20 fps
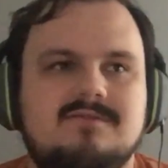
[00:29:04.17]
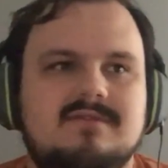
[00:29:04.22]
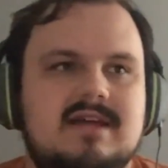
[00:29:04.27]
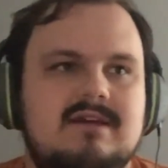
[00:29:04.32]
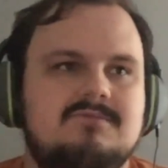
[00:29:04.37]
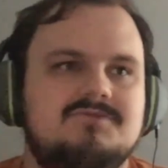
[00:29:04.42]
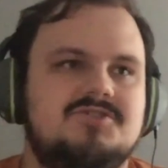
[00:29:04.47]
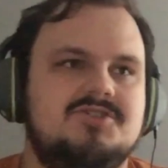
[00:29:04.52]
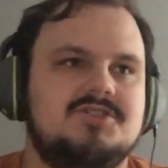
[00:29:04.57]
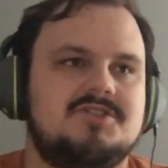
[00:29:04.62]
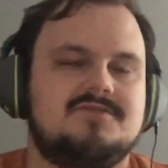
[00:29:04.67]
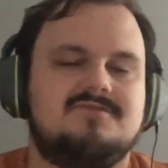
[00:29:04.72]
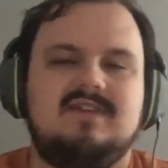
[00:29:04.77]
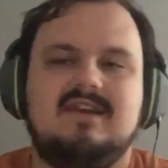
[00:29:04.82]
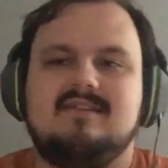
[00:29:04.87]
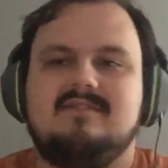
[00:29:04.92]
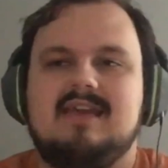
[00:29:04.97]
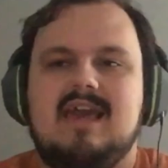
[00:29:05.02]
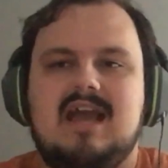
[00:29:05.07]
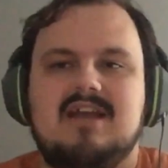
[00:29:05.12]
that was just
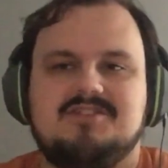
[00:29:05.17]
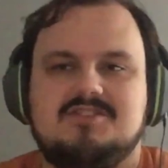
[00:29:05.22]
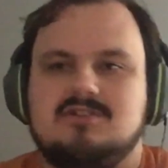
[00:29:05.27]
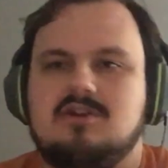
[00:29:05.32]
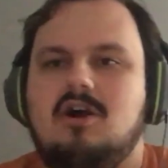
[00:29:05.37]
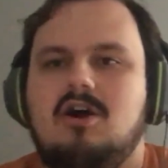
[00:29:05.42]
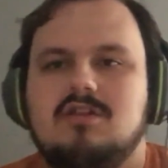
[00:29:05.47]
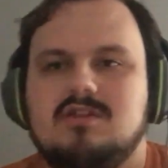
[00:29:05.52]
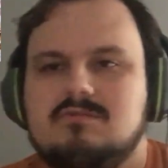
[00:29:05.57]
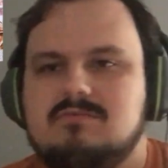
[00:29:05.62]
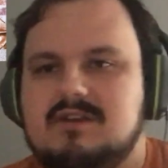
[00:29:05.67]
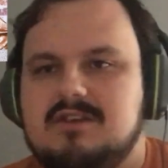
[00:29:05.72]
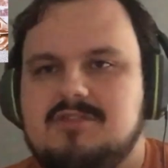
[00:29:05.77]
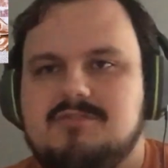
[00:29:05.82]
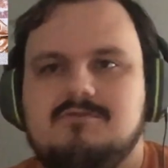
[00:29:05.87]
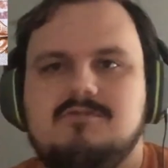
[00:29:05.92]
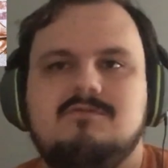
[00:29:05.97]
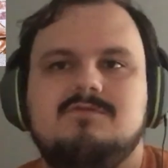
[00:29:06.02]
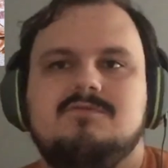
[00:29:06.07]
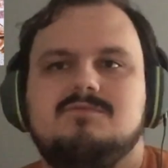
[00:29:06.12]
fantastic all the way
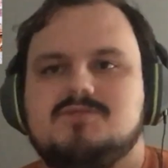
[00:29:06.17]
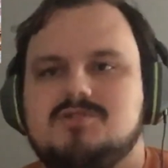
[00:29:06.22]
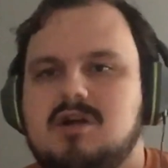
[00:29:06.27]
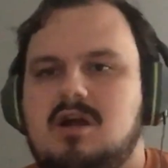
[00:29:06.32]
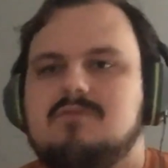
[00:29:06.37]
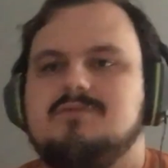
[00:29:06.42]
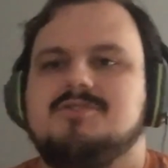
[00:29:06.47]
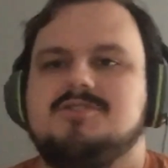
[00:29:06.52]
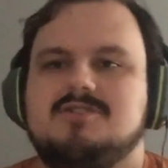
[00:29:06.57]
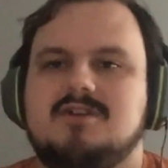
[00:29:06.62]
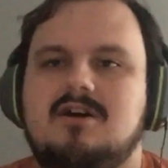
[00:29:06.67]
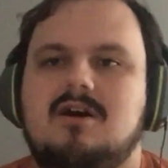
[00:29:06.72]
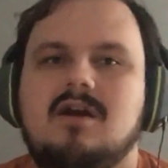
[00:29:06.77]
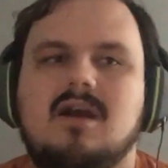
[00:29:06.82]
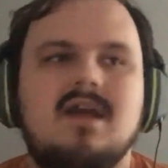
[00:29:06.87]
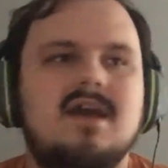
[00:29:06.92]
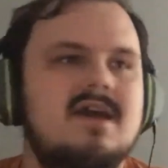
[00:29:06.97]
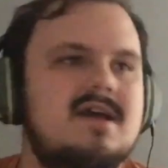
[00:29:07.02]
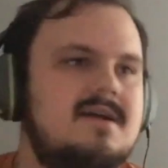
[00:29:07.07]
through from song to song.